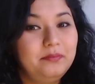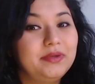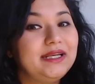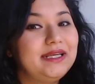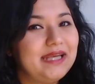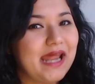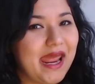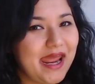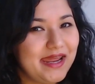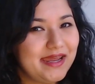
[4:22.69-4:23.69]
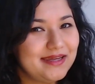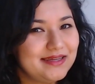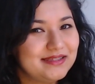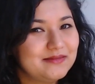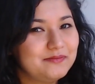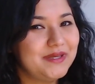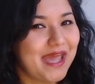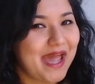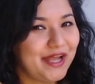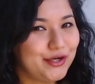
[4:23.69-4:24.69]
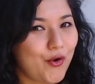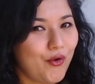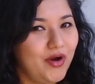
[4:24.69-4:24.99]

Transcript: plays piano.